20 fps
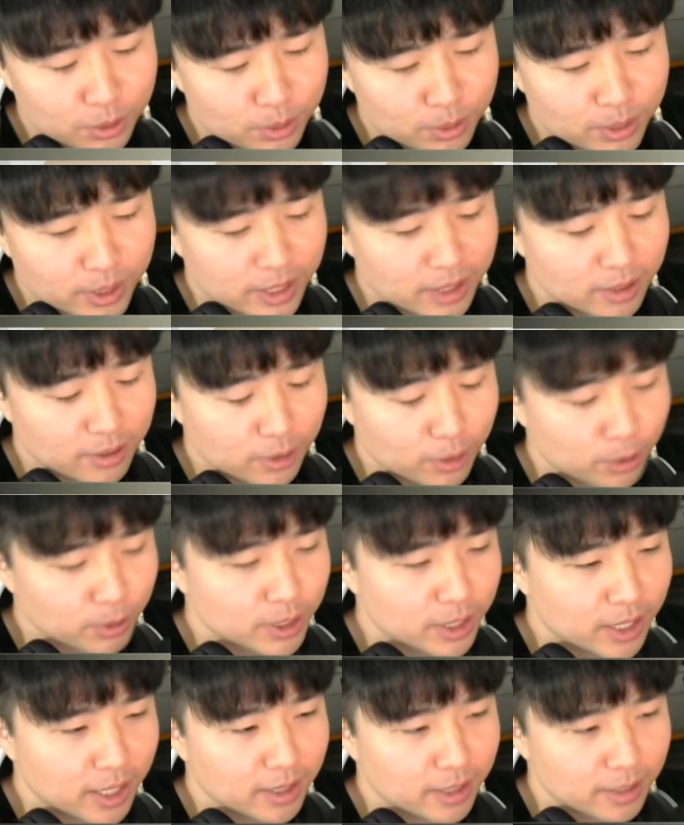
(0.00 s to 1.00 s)
and lower
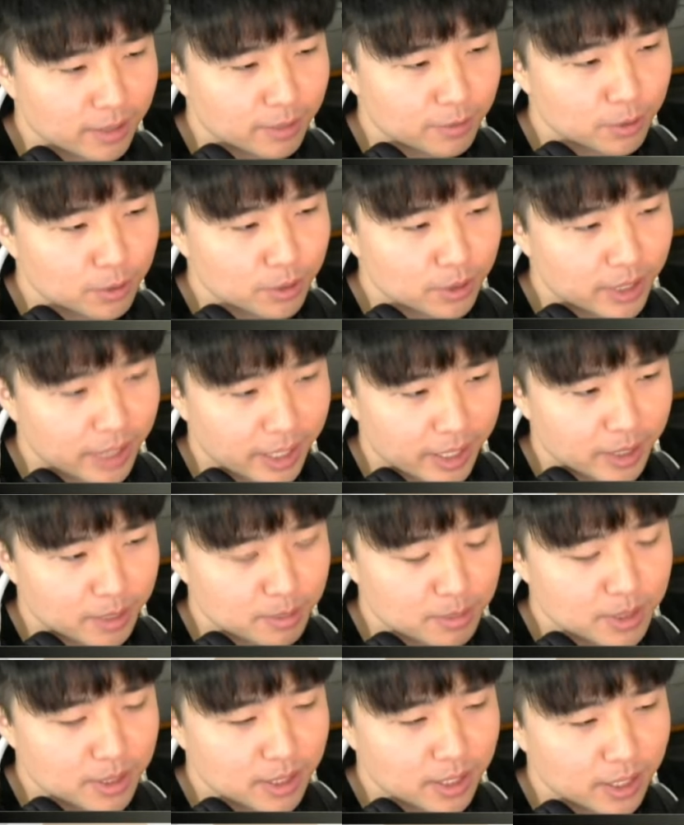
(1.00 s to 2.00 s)
down level
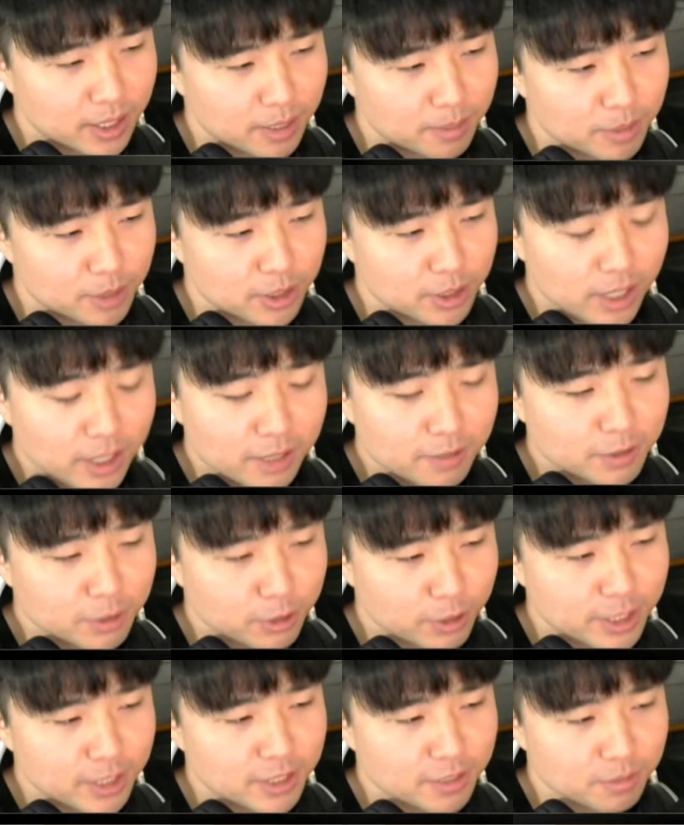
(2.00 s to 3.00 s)
games, there's a lot of
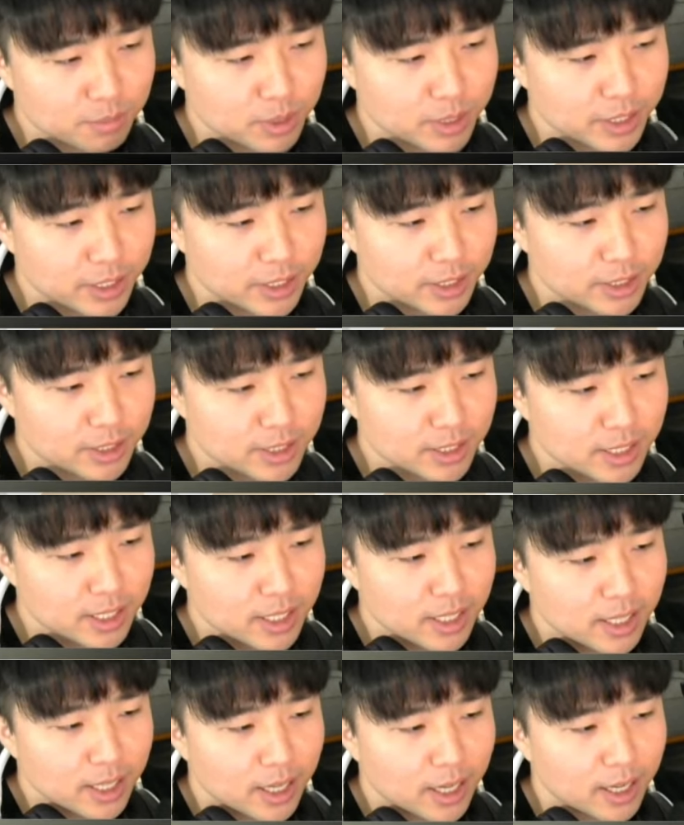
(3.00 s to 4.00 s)
aggressive players,
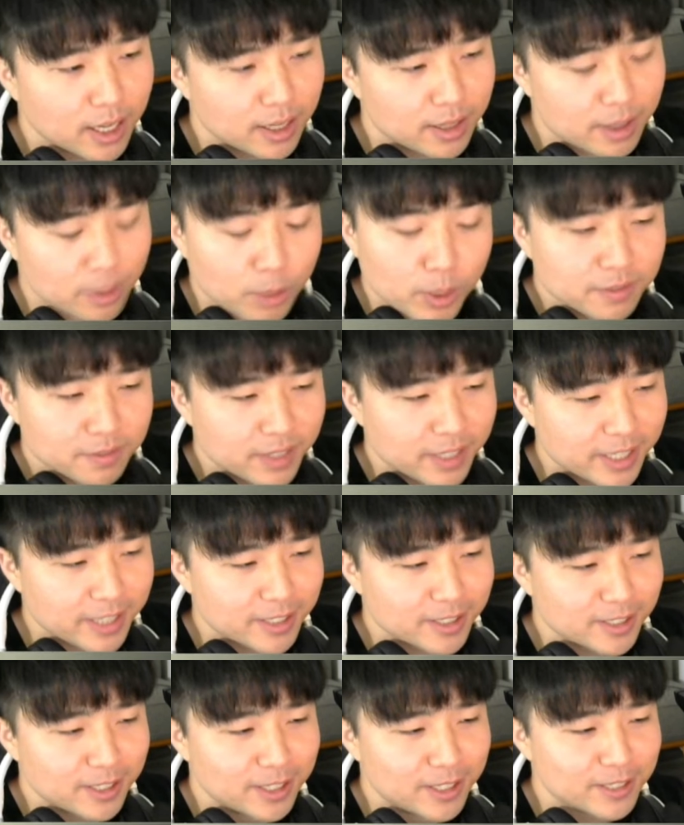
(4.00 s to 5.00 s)
and they want to fight.